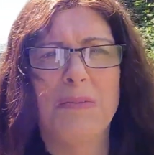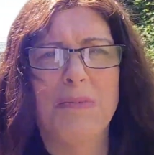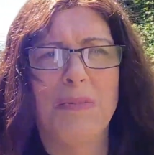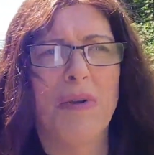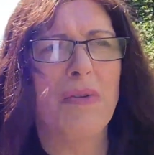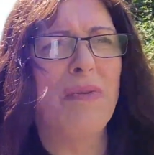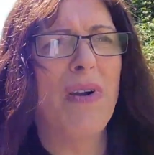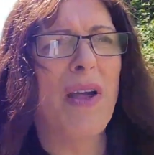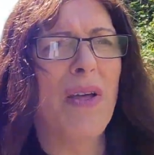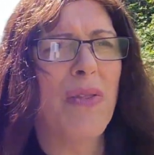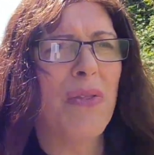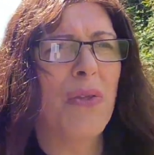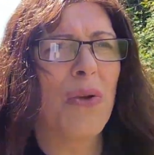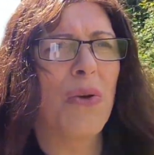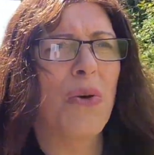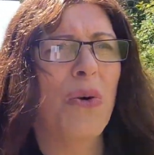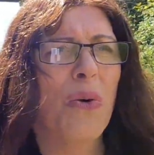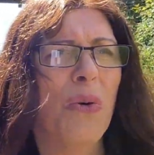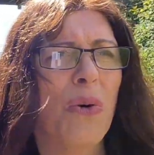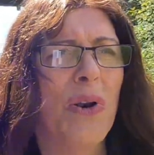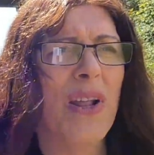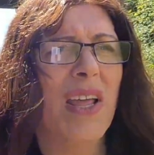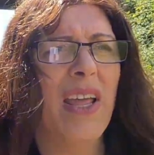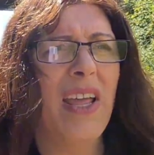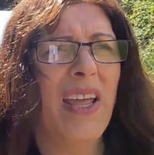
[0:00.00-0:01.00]
But round the
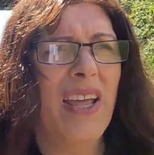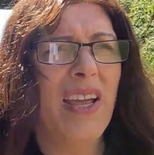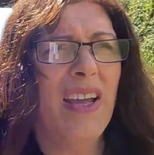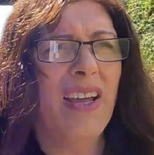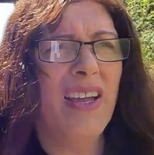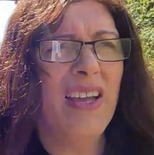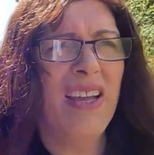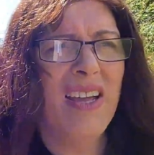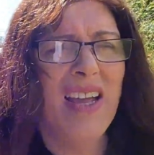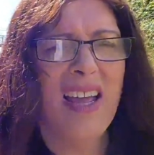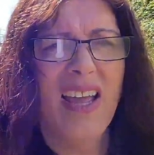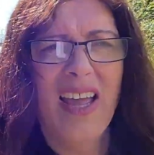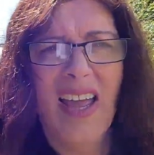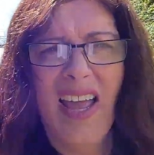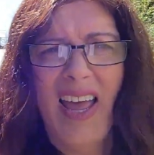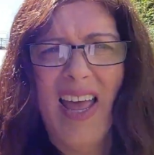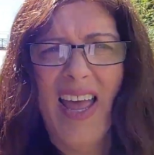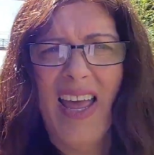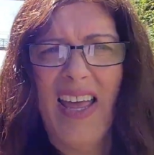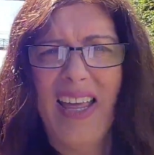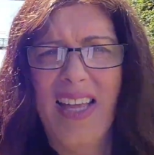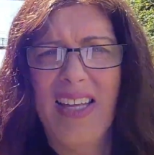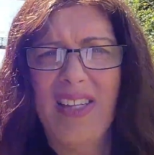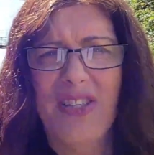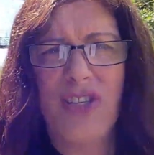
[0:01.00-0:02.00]
corner here
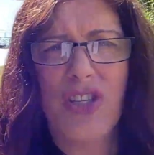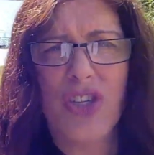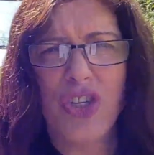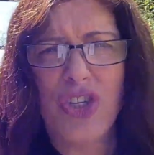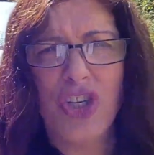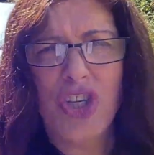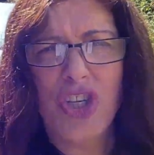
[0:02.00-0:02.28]
is the